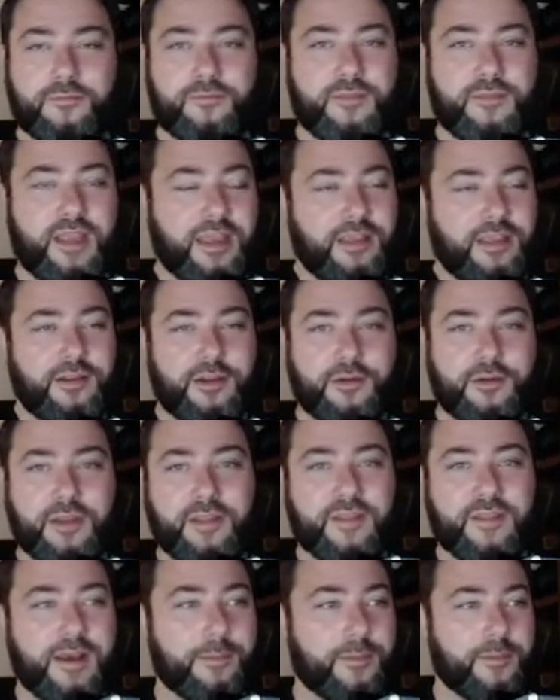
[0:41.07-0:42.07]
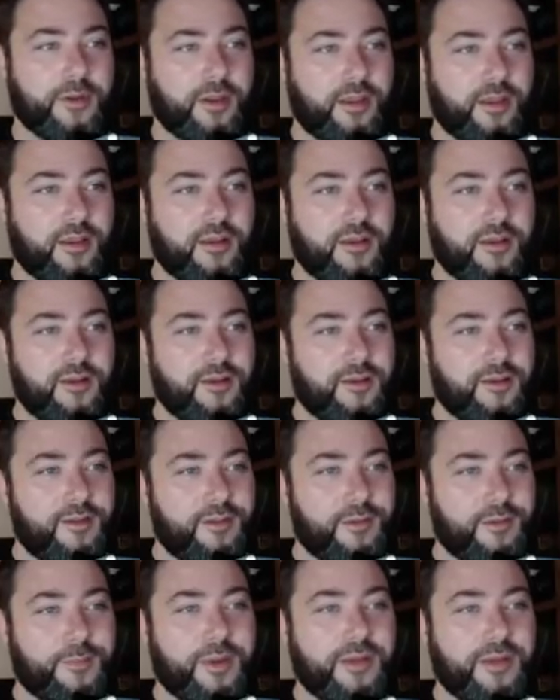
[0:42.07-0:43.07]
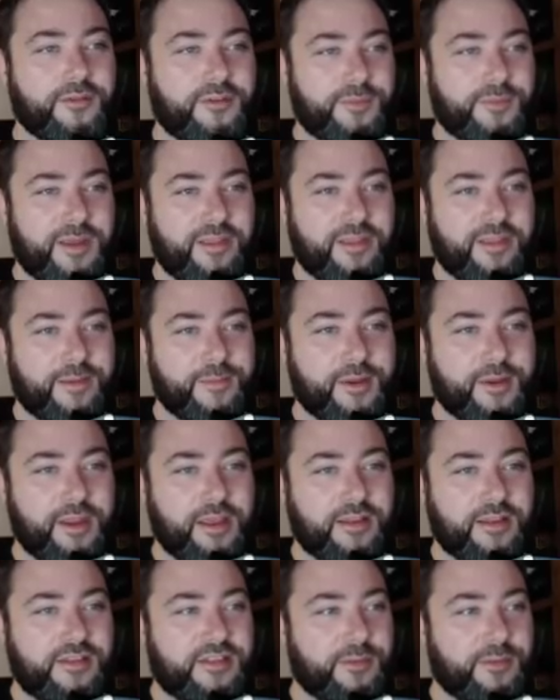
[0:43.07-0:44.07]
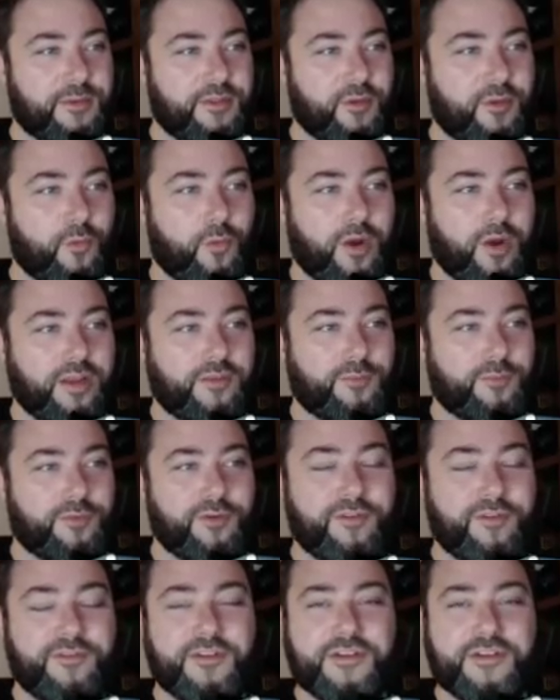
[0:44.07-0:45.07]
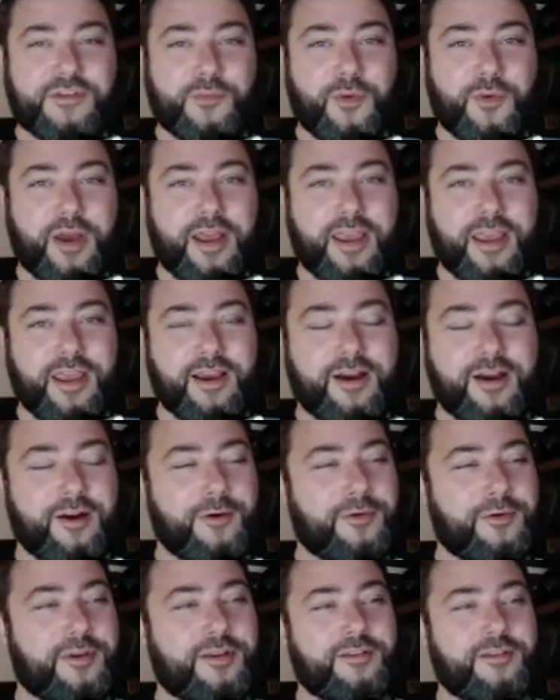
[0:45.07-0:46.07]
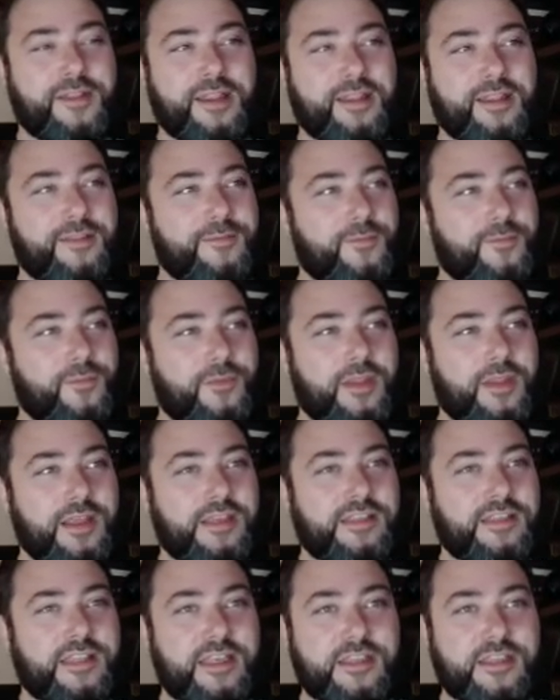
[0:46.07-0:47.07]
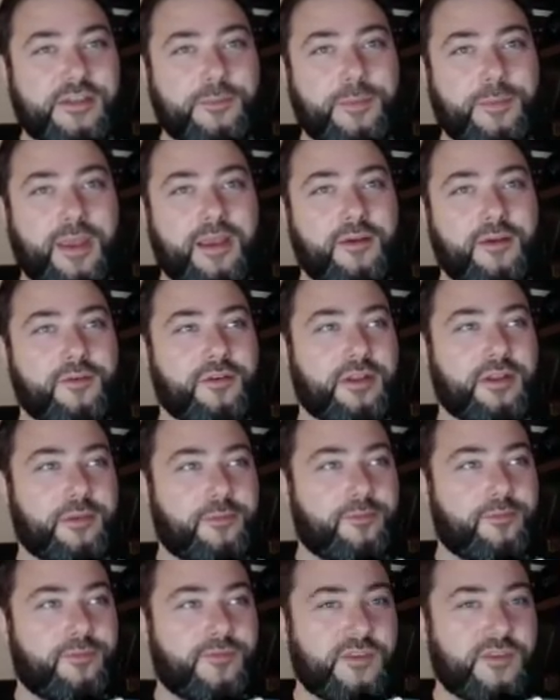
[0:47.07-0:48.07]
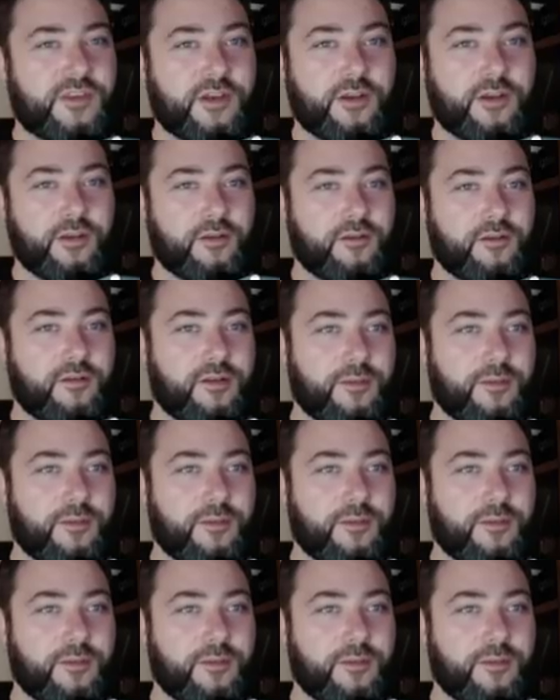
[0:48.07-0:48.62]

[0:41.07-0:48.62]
Yeah, you don't need that money. You're bound to make that money in some other white privileged way. Oh, is this a parody site?